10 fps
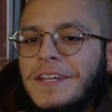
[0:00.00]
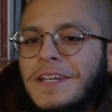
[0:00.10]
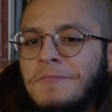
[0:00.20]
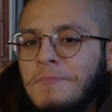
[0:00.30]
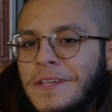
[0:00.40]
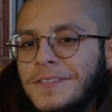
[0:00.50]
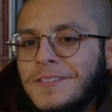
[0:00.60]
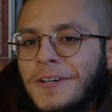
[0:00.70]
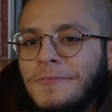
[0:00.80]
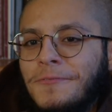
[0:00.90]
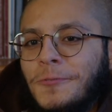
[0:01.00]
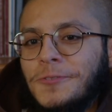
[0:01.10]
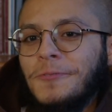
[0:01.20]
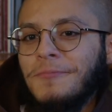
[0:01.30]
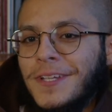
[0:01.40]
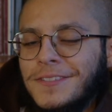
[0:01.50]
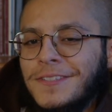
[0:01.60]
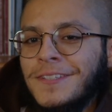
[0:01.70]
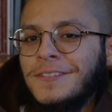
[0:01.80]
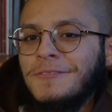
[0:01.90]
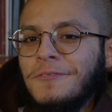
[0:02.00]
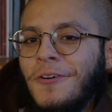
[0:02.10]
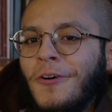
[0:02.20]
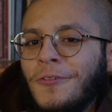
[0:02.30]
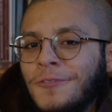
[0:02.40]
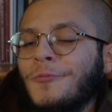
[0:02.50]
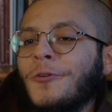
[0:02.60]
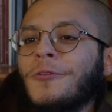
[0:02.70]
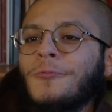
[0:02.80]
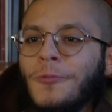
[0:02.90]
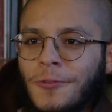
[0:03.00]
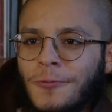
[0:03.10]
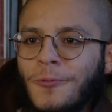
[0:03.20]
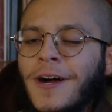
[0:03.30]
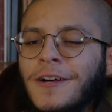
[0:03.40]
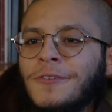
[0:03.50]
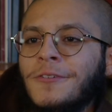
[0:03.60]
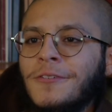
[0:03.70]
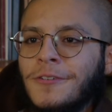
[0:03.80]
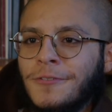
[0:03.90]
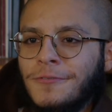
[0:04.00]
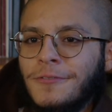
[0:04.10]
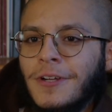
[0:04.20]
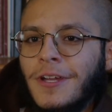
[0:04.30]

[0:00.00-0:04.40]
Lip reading: it being tough also makes it all the more worthwhile of